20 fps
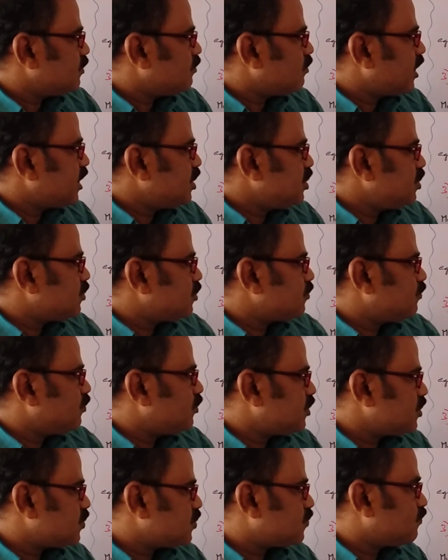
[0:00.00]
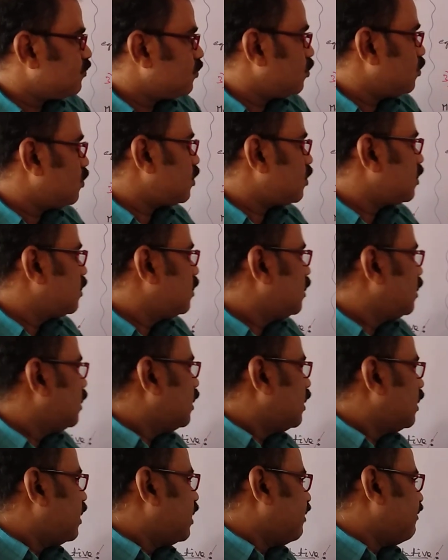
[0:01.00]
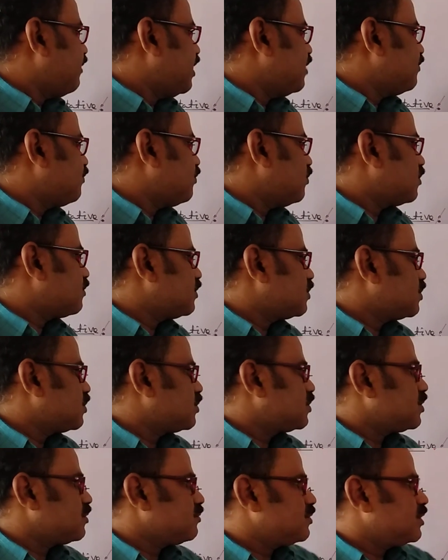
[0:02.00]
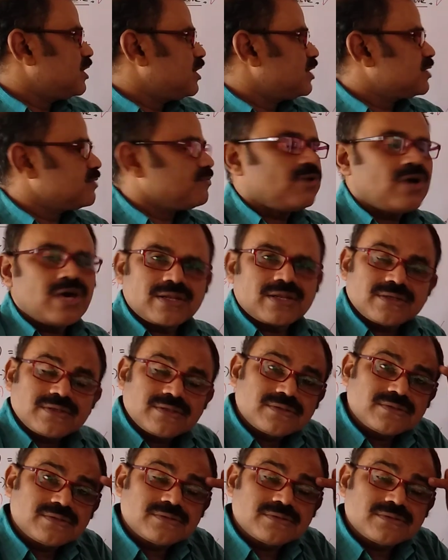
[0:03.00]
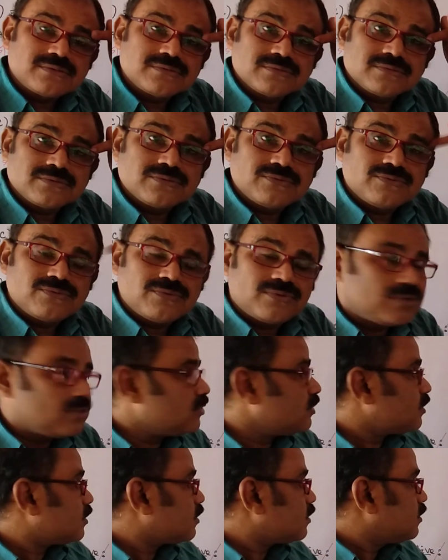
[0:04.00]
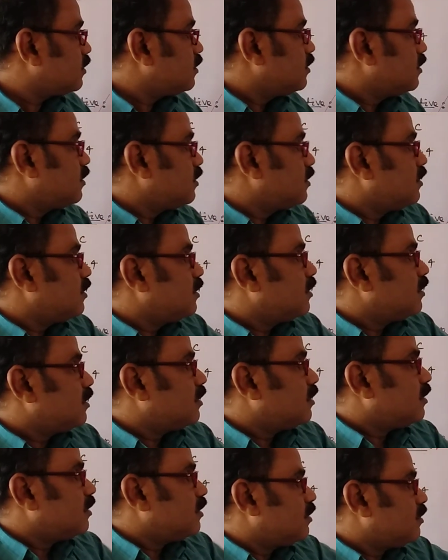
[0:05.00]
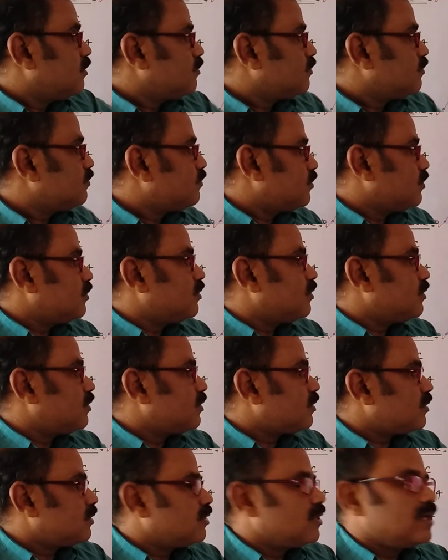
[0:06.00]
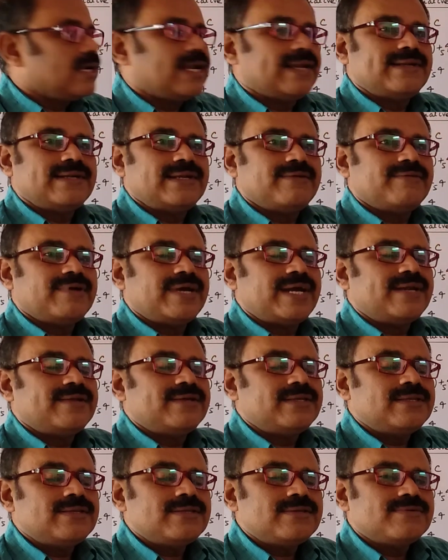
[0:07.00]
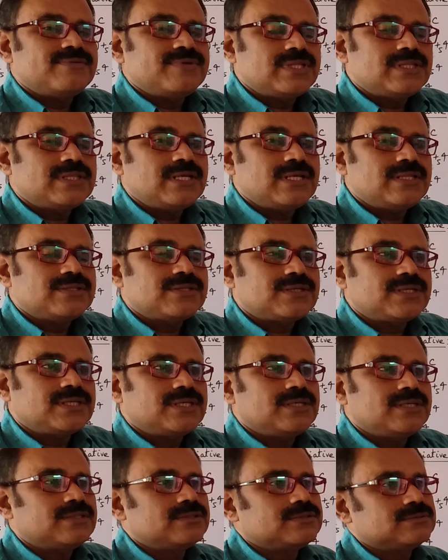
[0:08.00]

1 into 4 is 4. Divide 4 with 3, we get 1. 4. 4 and divide with 3.